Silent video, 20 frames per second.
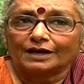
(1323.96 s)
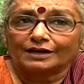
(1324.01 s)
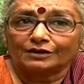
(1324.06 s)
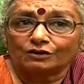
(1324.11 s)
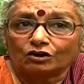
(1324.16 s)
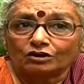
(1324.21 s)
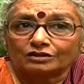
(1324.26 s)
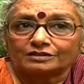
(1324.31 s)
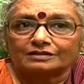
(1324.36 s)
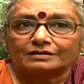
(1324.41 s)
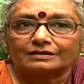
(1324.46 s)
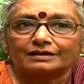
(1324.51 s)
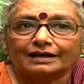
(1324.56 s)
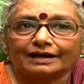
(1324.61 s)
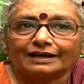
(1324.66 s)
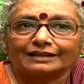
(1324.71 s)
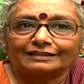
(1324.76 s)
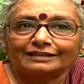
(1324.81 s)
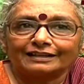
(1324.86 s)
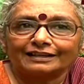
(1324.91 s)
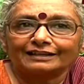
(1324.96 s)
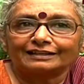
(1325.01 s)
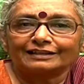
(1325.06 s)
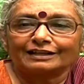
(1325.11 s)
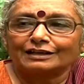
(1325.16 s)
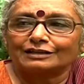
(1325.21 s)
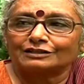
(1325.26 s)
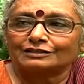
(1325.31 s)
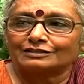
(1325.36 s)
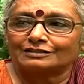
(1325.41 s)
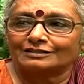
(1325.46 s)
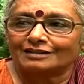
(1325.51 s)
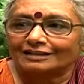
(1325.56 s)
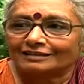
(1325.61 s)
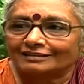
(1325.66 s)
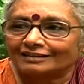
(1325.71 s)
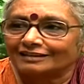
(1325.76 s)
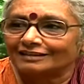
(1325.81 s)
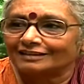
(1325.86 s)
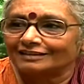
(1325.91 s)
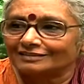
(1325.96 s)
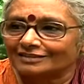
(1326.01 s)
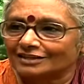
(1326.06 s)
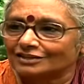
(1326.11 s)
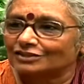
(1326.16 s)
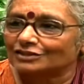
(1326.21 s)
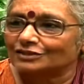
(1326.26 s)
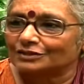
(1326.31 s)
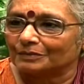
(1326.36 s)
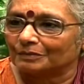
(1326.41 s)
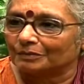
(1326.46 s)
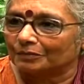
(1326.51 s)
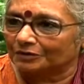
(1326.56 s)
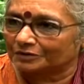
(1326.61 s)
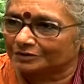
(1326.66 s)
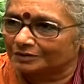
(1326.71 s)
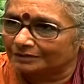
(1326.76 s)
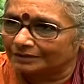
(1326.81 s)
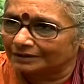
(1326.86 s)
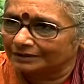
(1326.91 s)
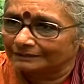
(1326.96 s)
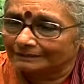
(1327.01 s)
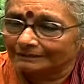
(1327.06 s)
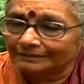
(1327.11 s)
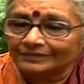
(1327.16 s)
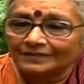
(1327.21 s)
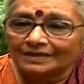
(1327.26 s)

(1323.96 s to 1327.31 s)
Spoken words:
Why not? I think there is nothing such as impossible,